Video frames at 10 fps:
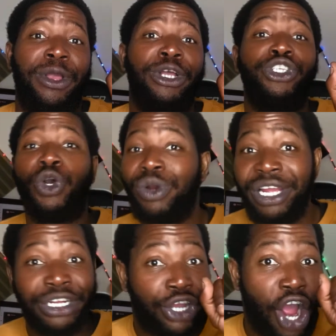So we're
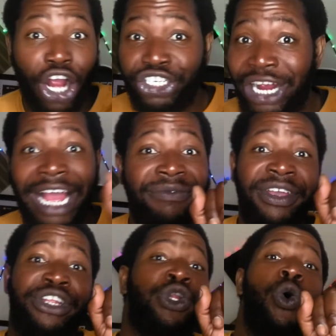in the car
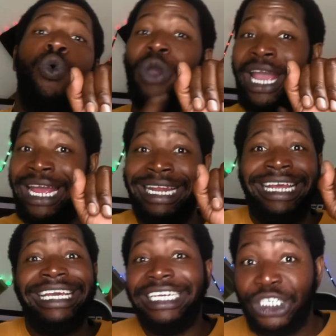driving,
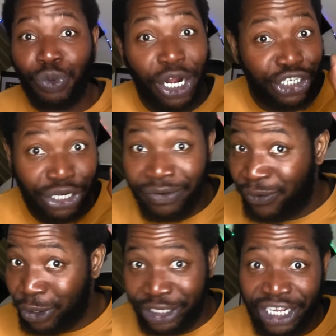Wayne, he's watching the
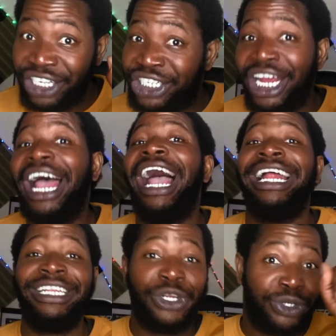footage
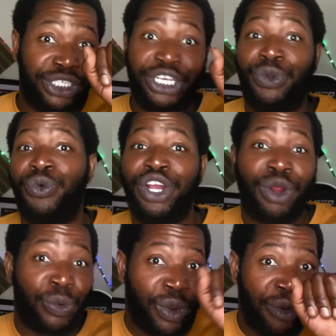and, seeing
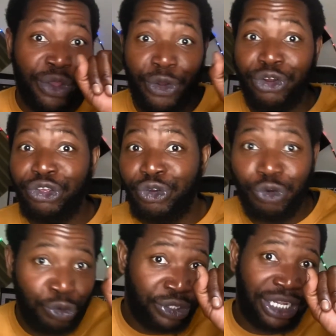where he could
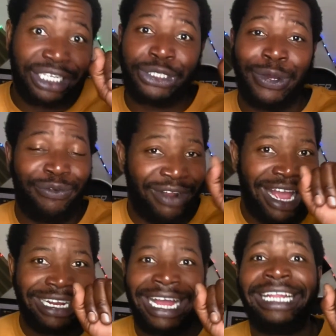use and stuff
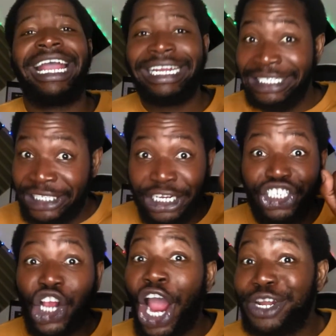like that. And he's
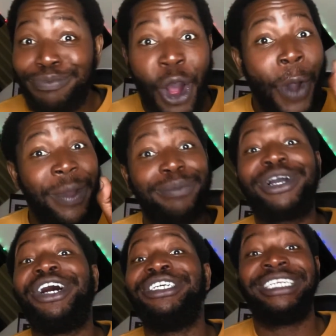enjoying the moment
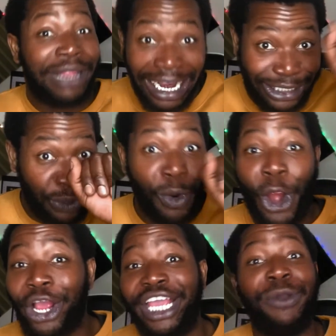because that's the
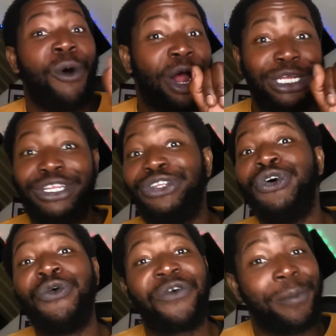work he wanted to
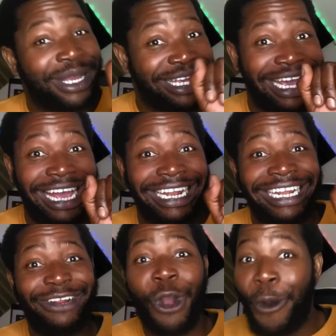do from a
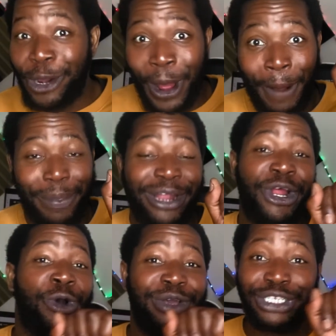kid growing up, and
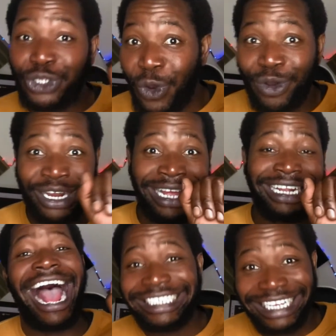now he's doing it
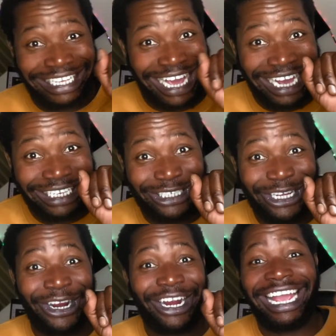as a
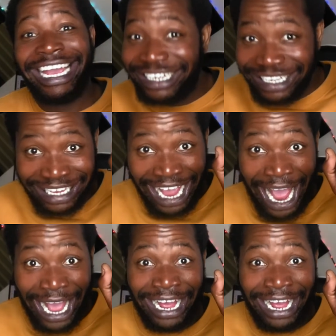gangster, in a gang,